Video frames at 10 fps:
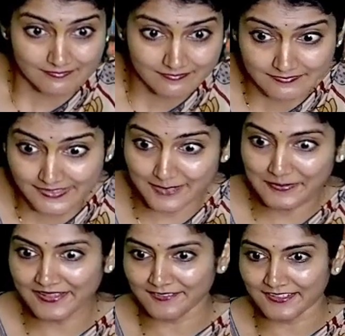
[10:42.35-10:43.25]
Tell me the
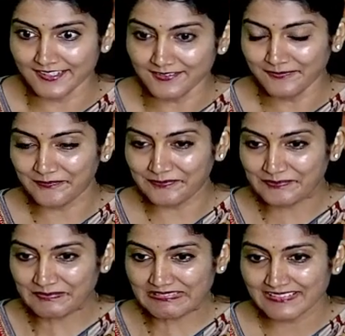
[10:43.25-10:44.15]
word.
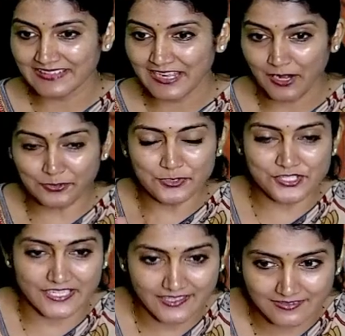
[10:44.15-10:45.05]
How to
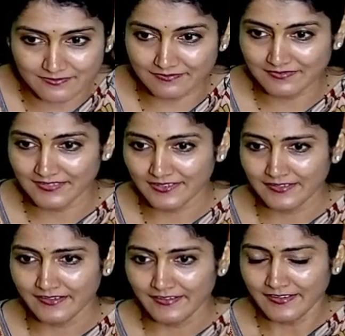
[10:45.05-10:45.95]
check?
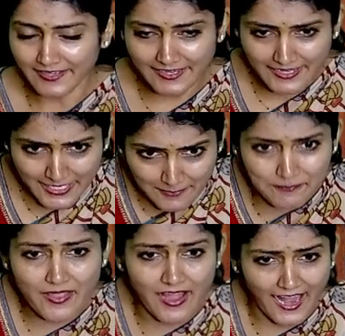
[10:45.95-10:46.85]
Keep the
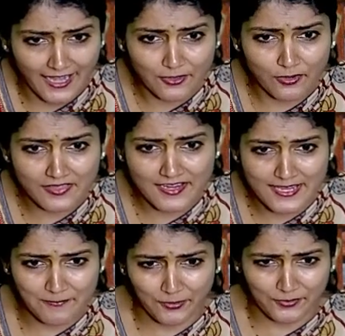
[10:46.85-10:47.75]
hand on the
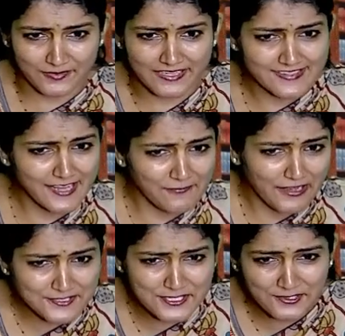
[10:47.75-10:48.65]
keyboard only. It's like faster
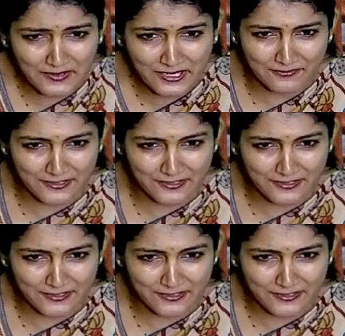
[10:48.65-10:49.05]
swinger first.